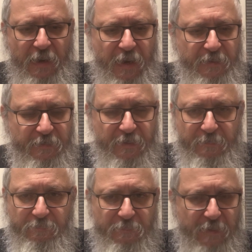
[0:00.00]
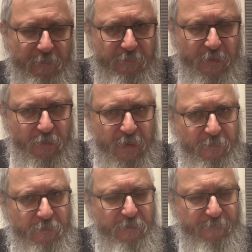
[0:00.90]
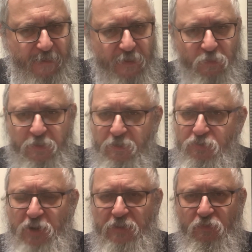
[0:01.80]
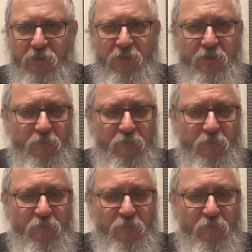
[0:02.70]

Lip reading: And him and my father got talking.